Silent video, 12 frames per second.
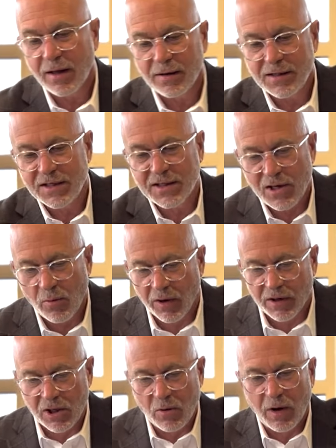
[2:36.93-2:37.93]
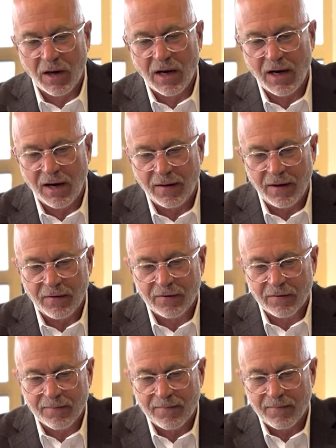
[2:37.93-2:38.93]
TC, you want to get in on this?
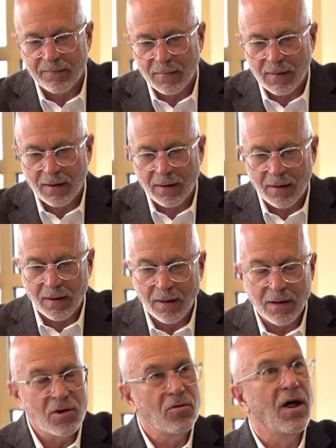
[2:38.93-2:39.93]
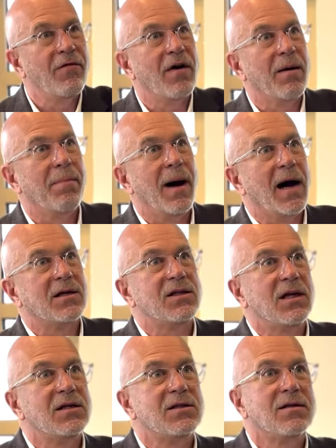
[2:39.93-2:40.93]
You love
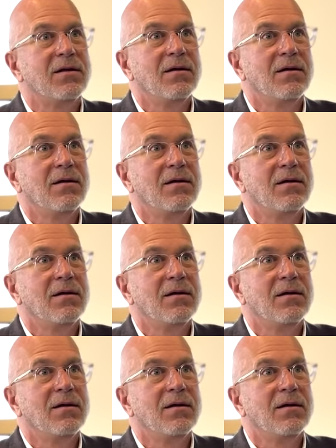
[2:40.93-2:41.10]
unboxings.